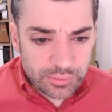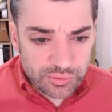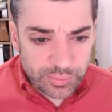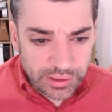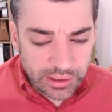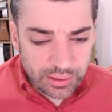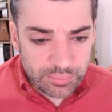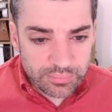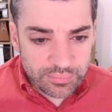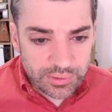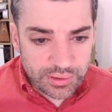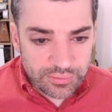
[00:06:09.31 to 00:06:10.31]
which
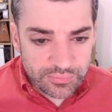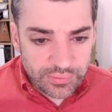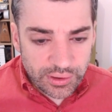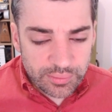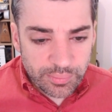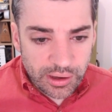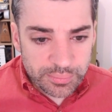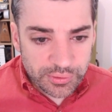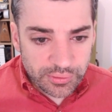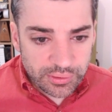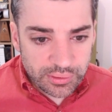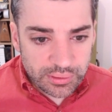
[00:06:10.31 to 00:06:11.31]
became very
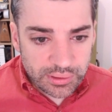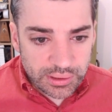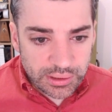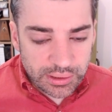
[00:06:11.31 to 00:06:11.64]
popular